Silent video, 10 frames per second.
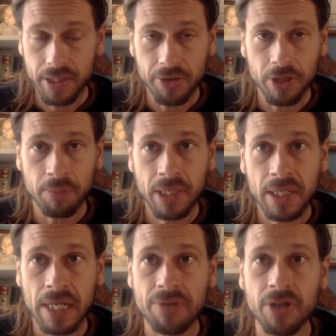You know what I mean?
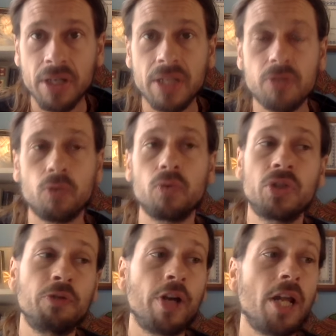And they're going to
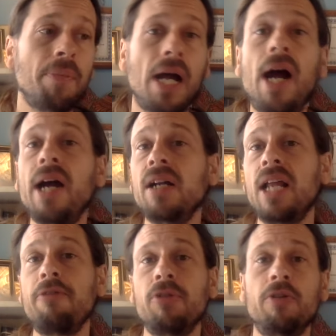develop a higher
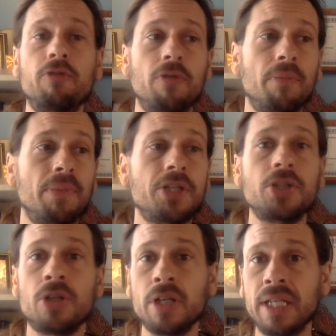level of
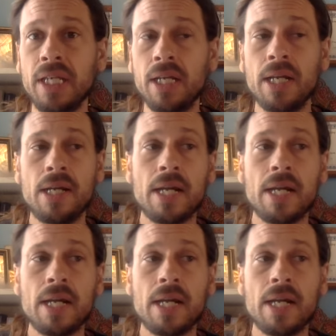maturity.